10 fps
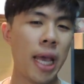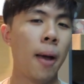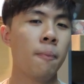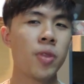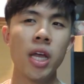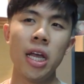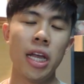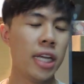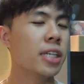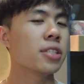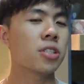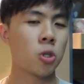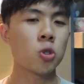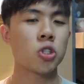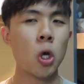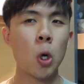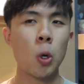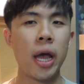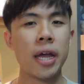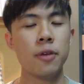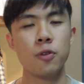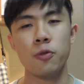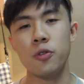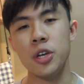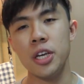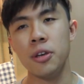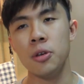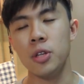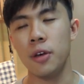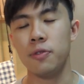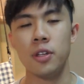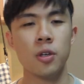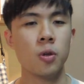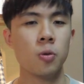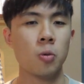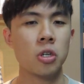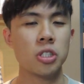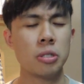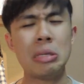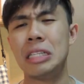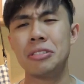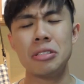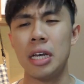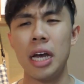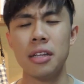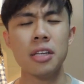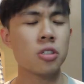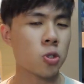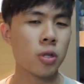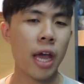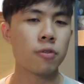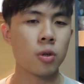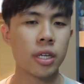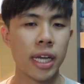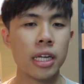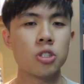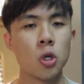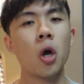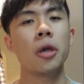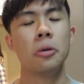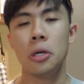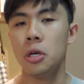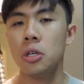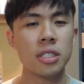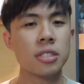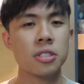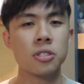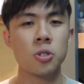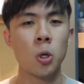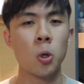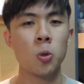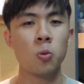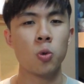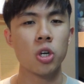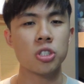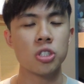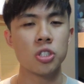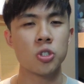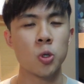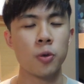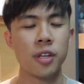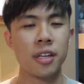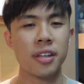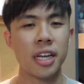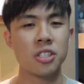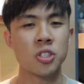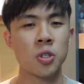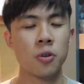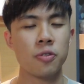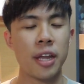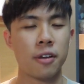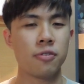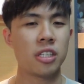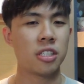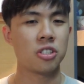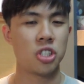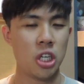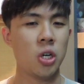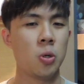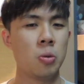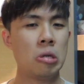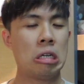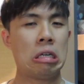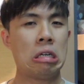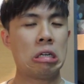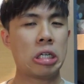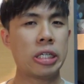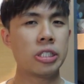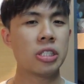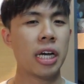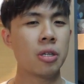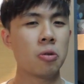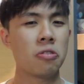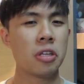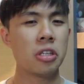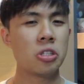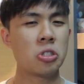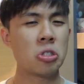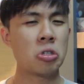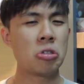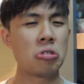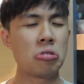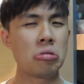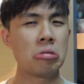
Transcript: Yeah. It's a good show and if you're free, you definitely watch it. It's, I think, a show that everyone can enjoy. Just don't watch this show with the intention of Netflix and chill, because I don't think this show